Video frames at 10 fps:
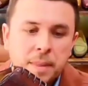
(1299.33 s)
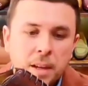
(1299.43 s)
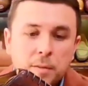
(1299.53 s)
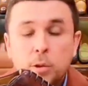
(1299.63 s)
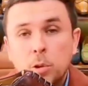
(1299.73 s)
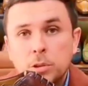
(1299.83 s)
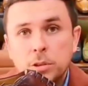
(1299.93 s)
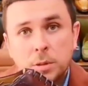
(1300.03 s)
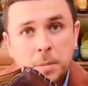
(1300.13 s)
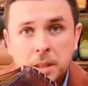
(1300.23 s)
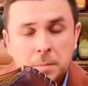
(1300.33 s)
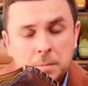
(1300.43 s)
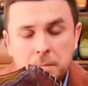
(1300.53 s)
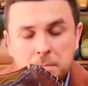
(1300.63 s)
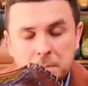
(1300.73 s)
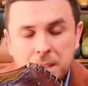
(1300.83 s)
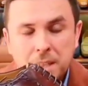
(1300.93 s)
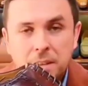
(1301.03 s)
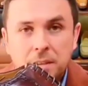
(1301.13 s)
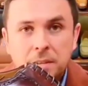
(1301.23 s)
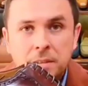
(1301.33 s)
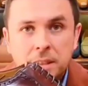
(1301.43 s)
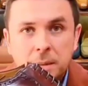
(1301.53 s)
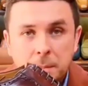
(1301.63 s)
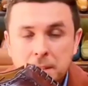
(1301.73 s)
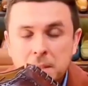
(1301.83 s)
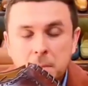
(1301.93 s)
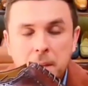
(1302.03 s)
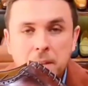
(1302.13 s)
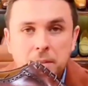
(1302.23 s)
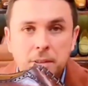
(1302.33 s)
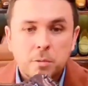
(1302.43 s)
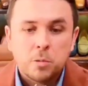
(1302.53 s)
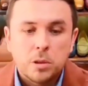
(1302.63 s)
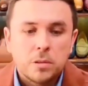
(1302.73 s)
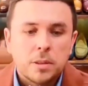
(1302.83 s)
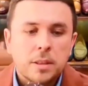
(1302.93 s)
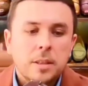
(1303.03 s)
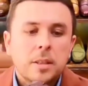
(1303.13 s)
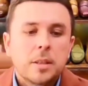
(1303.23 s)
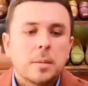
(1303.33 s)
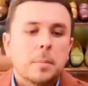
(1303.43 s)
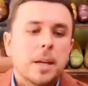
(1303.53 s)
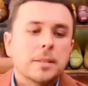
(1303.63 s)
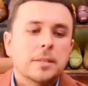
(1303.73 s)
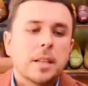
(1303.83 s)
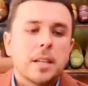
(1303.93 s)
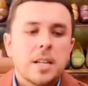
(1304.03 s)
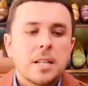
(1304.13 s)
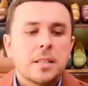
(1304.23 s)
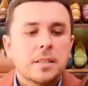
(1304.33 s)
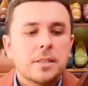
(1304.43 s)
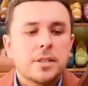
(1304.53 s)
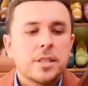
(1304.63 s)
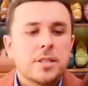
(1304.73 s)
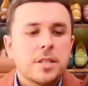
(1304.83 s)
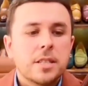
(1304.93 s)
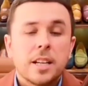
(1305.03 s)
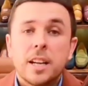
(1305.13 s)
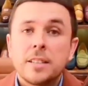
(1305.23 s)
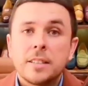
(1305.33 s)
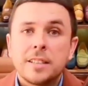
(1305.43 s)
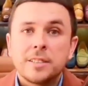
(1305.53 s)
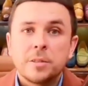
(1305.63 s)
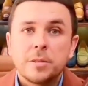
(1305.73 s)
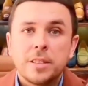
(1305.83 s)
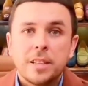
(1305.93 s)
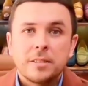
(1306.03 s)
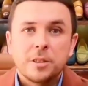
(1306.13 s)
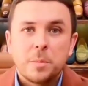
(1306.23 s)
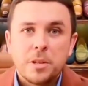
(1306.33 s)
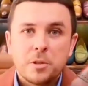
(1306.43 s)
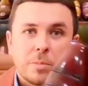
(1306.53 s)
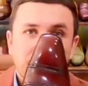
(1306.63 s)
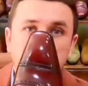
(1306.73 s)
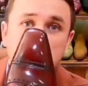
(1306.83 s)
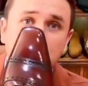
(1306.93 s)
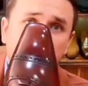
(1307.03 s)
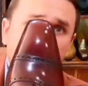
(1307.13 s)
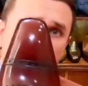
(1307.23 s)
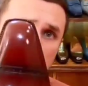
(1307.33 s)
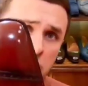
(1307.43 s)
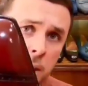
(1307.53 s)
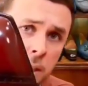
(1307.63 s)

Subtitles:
Of course, there are many other amazing makers in the world, but G&G, like I said, has always held a special place in my heart.